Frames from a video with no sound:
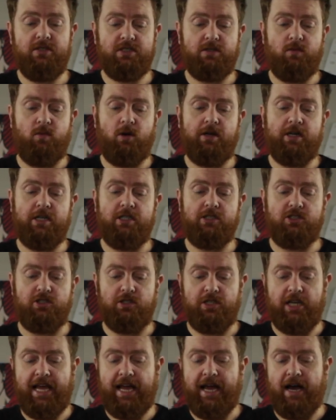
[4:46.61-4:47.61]
So what I'm gonna
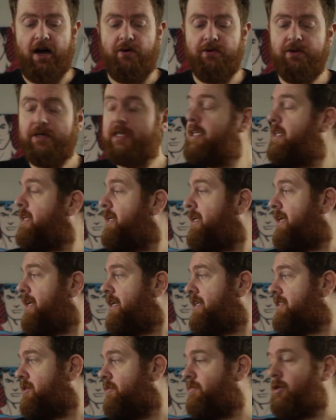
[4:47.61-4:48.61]
do now
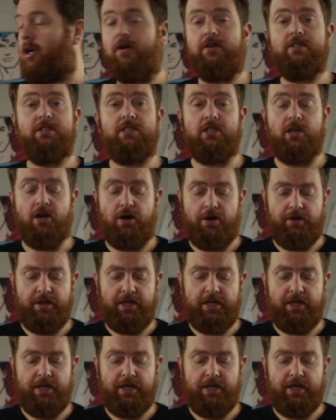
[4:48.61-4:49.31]
is I'm going to go